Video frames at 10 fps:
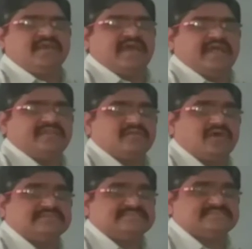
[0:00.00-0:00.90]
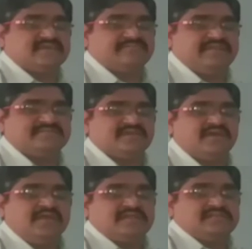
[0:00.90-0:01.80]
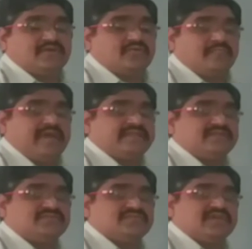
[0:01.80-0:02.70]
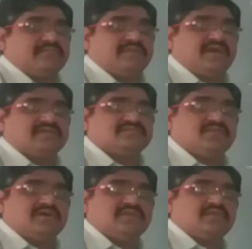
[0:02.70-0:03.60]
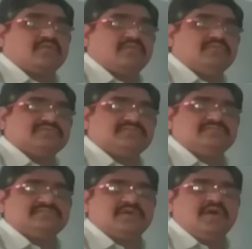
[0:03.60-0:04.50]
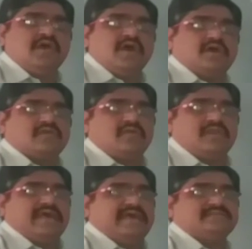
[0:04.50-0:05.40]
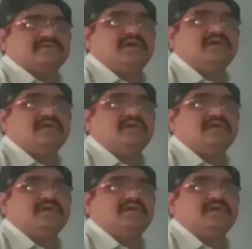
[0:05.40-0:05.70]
and non-sister means the chromatids which are belongs to other chromosomes are called as